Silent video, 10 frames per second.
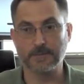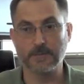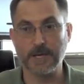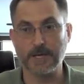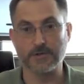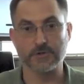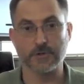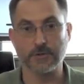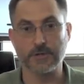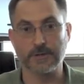making
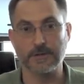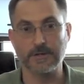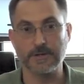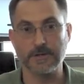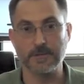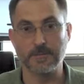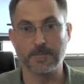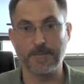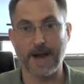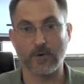sure that the
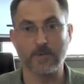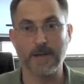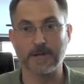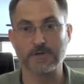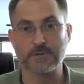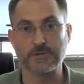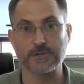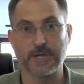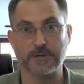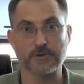power management
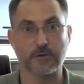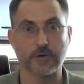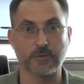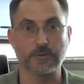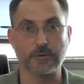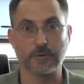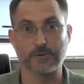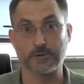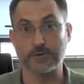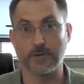settings on our
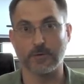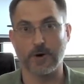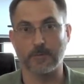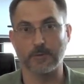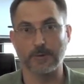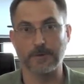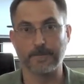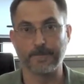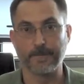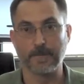computers are set properly.
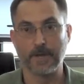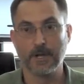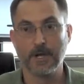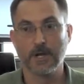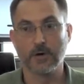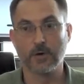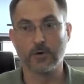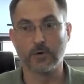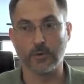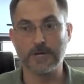
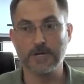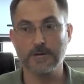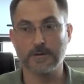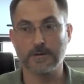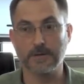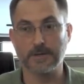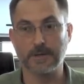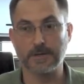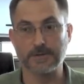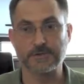Green
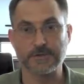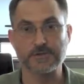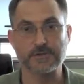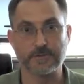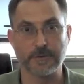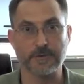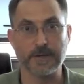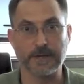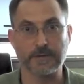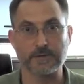consists of the
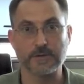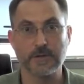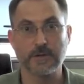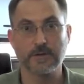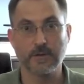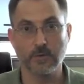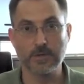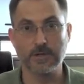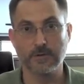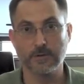things that
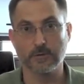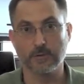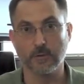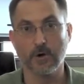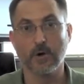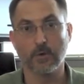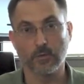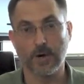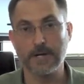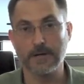we can do
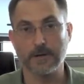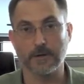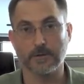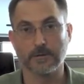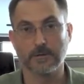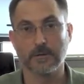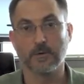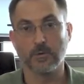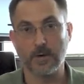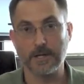right here,
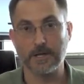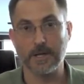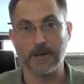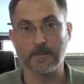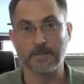right now.